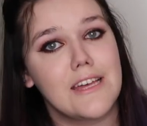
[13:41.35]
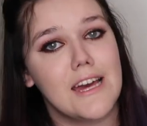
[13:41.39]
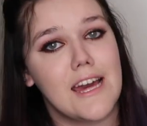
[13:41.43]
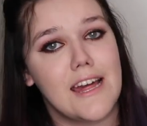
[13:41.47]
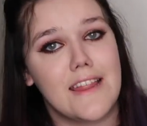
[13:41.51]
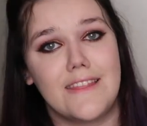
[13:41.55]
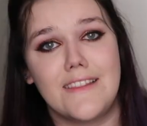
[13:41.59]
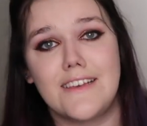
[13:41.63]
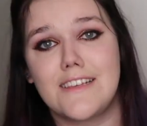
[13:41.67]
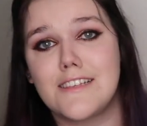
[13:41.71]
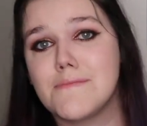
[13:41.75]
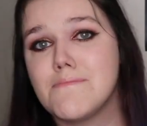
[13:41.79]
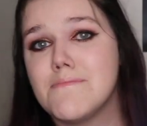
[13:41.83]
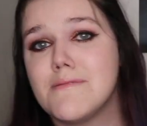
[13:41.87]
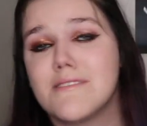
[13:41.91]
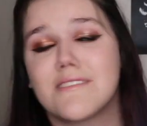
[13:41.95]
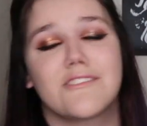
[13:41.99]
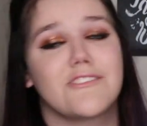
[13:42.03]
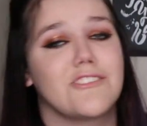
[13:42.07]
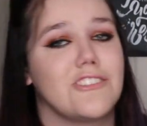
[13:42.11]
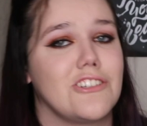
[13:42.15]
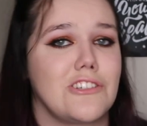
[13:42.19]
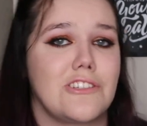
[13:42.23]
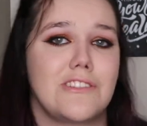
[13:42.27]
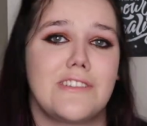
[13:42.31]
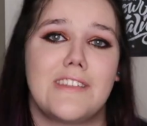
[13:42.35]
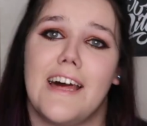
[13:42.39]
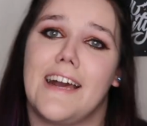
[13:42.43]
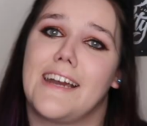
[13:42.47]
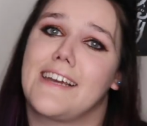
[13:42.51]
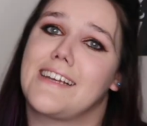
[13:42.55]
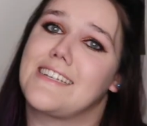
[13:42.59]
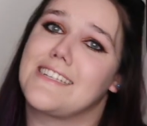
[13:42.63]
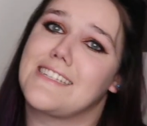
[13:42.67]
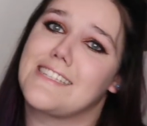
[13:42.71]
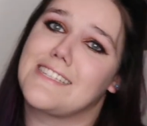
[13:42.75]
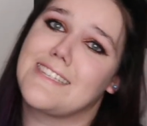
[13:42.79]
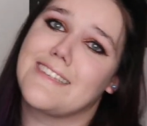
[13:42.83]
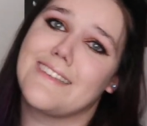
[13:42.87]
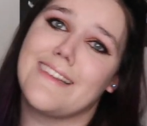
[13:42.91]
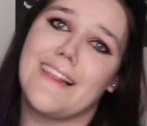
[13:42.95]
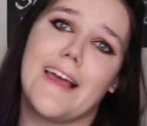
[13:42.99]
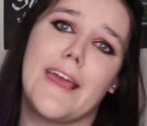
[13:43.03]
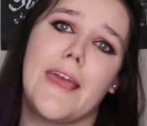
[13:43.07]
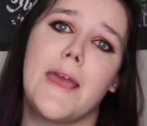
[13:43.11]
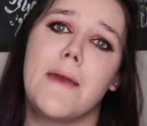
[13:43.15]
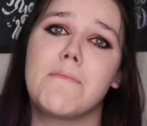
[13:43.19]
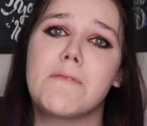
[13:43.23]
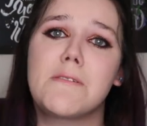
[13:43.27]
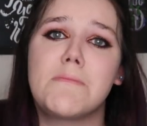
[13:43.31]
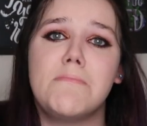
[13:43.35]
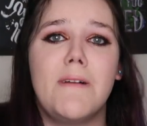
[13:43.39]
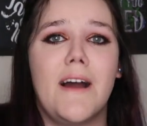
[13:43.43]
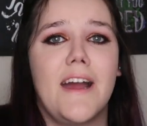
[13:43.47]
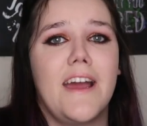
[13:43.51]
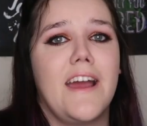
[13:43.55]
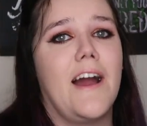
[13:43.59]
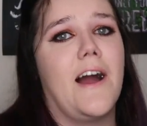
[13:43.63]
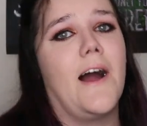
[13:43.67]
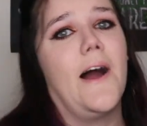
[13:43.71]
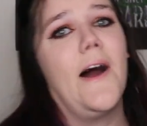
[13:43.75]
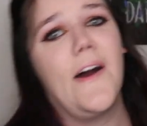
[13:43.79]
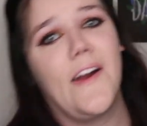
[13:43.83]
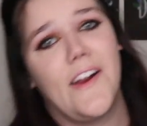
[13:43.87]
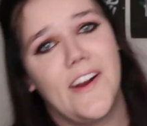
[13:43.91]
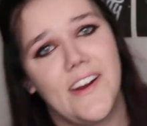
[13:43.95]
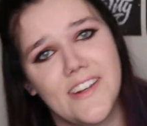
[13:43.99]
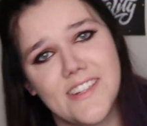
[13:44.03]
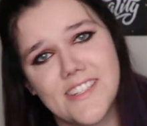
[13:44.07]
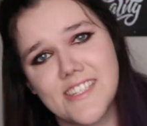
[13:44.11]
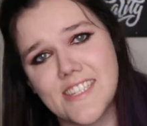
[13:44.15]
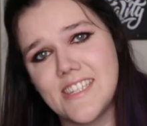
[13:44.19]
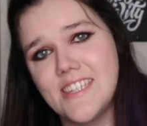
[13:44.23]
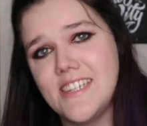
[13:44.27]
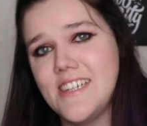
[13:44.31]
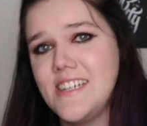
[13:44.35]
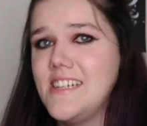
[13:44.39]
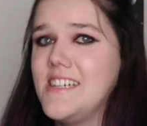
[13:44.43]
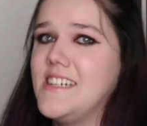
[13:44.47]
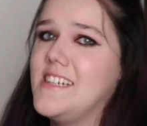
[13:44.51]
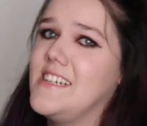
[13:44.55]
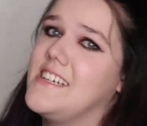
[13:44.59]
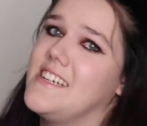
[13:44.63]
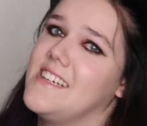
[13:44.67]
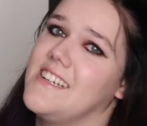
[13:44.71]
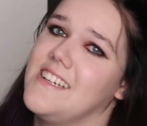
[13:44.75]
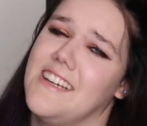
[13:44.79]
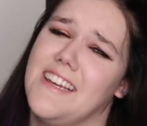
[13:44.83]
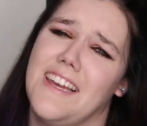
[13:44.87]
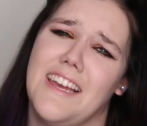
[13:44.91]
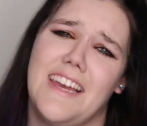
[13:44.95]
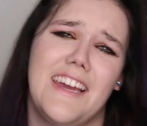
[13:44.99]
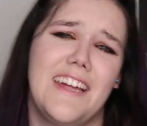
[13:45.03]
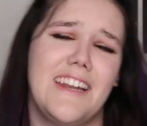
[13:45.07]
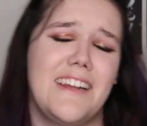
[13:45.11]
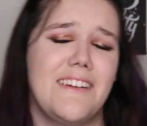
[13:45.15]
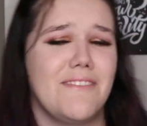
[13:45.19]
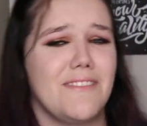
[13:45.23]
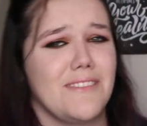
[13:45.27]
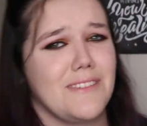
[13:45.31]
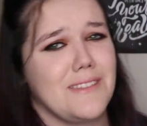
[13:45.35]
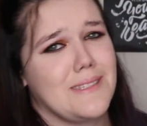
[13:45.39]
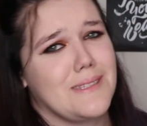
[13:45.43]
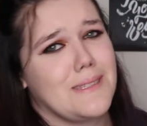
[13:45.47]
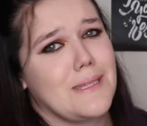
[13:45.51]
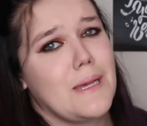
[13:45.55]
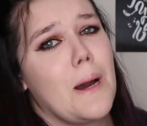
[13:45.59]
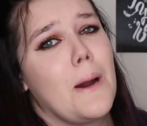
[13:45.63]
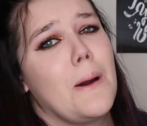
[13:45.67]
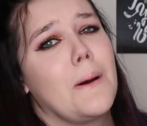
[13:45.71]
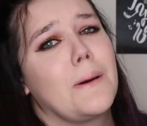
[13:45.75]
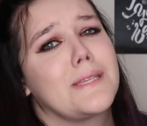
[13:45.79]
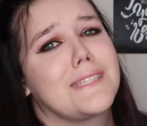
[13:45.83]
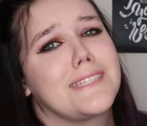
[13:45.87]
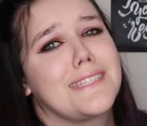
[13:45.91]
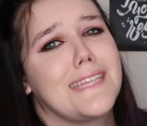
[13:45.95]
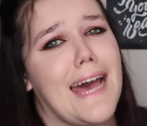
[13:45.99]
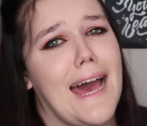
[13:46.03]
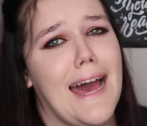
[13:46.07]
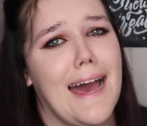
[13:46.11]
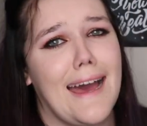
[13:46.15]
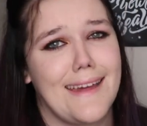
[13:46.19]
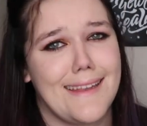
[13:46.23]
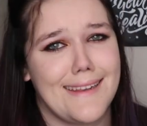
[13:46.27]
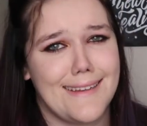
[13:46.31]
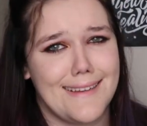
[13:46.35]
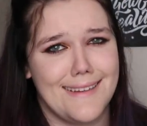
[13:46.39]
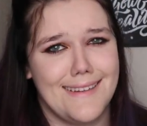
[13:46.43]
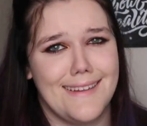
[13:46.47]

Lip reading: And this book just like slammed my heart, and it was so sad.